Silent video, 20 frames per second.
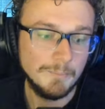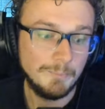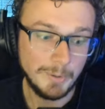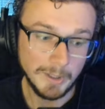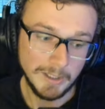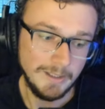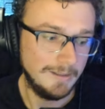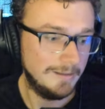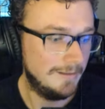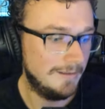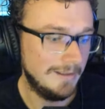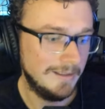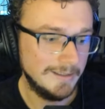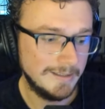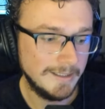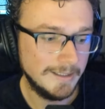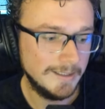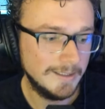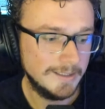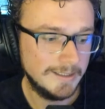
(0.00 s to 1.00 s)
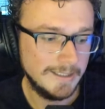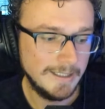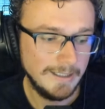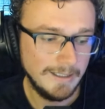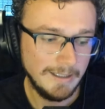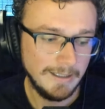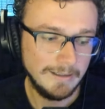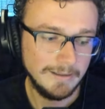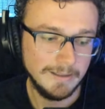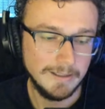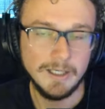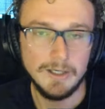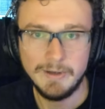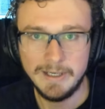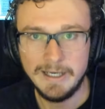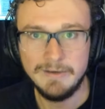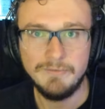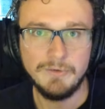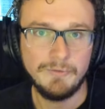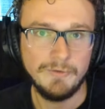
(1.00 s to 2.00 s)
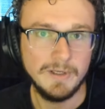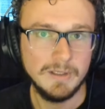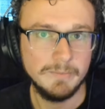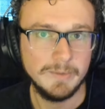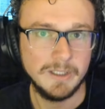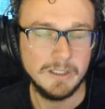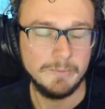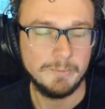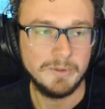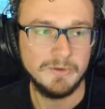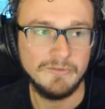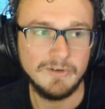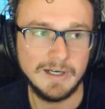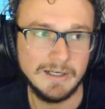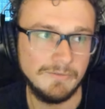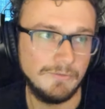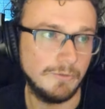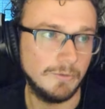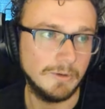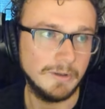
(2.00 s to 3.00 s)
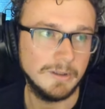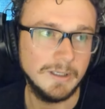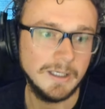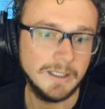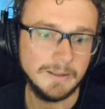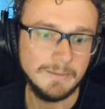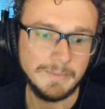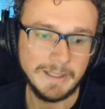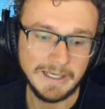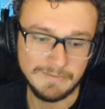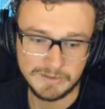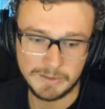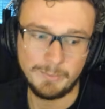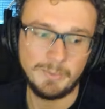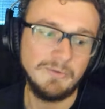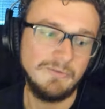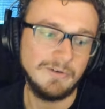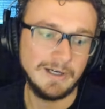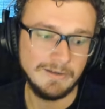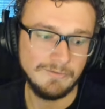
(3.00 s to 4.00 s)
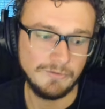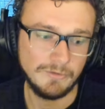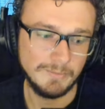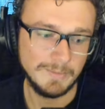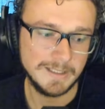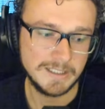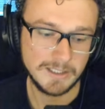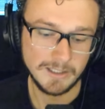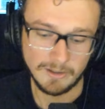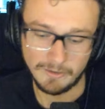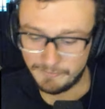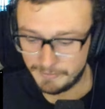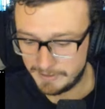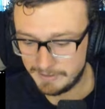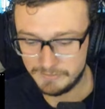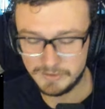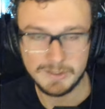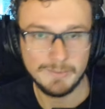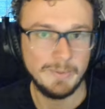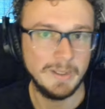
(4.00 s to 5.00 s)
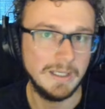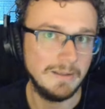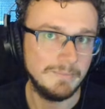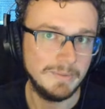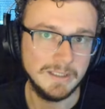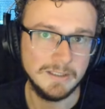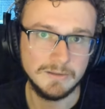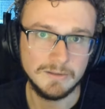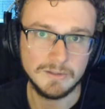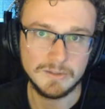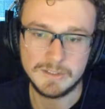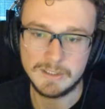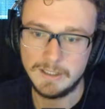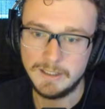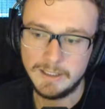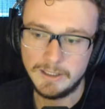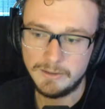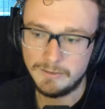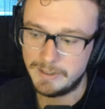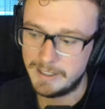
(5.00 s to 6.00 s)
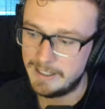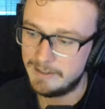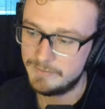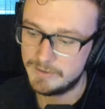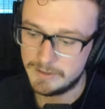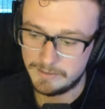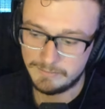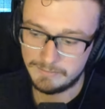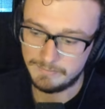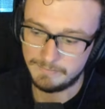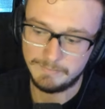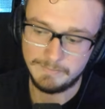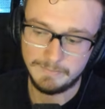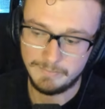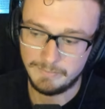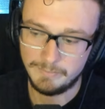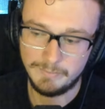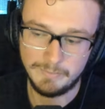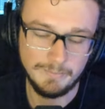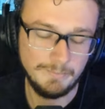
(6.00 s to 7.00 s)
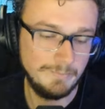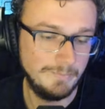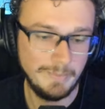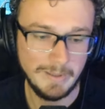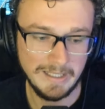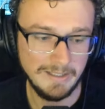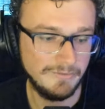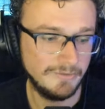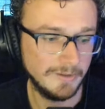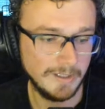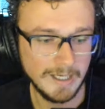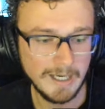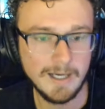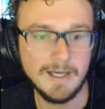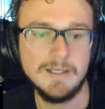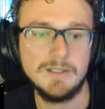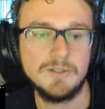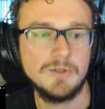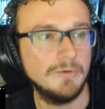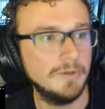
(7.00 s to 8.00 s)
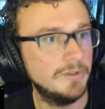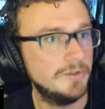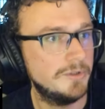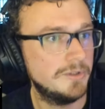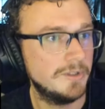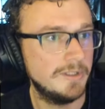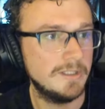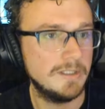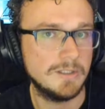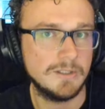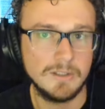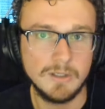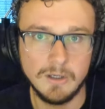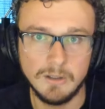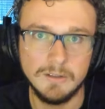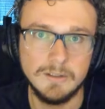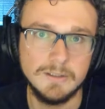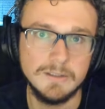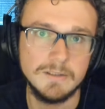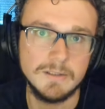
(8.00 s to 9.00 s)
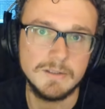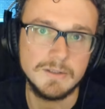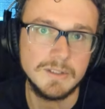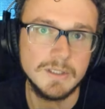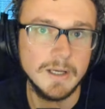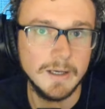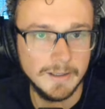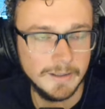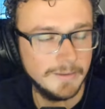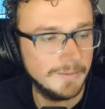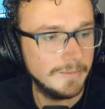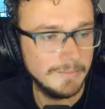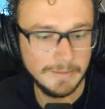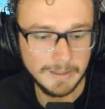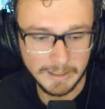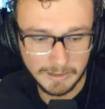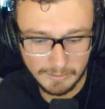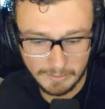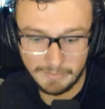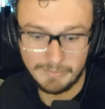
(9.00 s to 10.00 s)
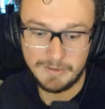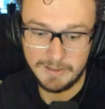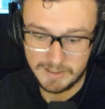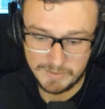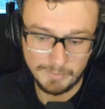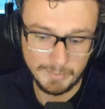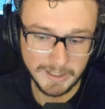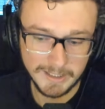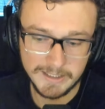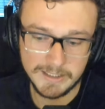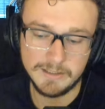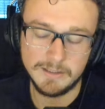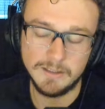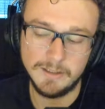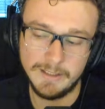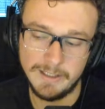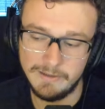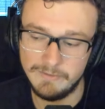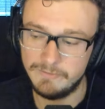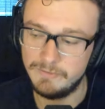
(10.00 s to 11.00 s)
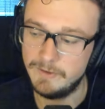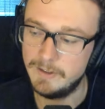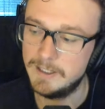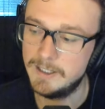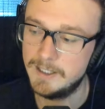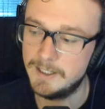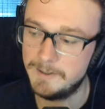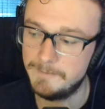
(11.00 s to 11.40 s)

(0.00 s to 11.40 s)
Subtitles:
at the end of the day, you know, I have a family to provide for. I have to provide for myself. I have to pay bills, you know. I have to pay for gas, groceries, cars, you know, this place to live.